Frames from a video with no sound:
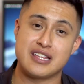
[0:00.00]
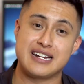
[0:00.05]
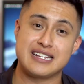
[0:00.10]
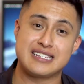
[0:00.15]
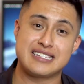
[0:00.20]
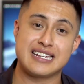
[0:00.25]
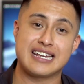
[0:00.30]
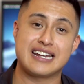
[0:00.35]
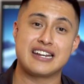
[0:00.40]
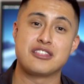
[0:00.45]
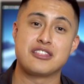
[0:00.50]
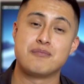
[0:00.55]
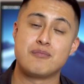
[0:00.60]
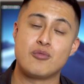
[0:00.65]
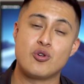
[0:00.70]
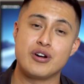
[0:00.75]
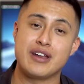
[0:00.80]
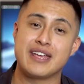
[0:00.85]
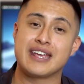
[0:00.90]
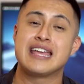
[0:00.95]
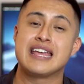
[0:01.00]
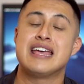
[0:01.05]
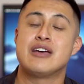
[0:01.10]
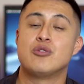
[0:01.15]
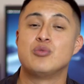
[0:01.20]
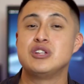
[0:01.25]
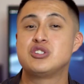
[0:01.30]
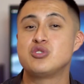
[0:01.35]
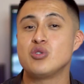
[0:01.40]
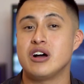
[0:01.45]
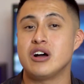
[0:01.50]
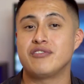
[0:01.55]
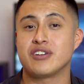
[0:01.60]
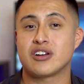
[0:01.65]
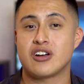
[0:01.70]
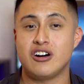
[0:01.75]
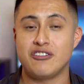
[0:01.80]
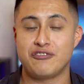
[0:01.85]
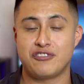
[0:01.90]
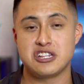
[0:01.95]
that I sing at in the morning, we do have
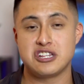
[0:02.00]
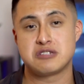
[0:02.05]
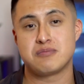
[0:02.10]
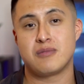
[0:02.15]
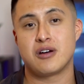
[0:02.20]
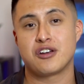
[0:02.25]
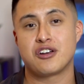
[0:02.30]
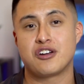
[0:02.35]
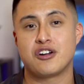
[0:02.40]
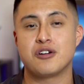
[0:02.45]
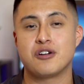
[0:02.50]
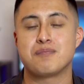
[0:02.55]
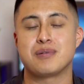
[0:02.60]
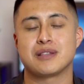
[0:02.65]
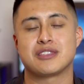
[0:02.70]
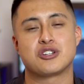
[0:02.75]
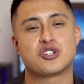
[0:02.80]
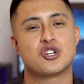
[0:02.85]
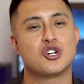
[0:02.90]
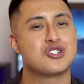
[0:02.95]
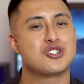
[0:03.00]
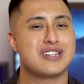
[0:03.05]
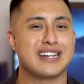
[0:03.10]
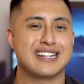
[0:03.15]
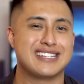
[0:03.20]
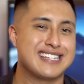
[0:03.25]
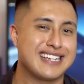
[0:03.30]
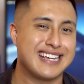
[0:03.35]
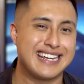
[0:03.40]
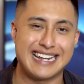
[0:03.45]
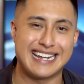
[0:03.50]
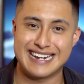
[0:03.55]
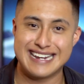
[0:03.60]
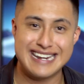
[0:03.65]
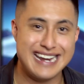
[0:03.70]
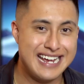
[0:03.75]
a confidence monitor, but the church that I sing at at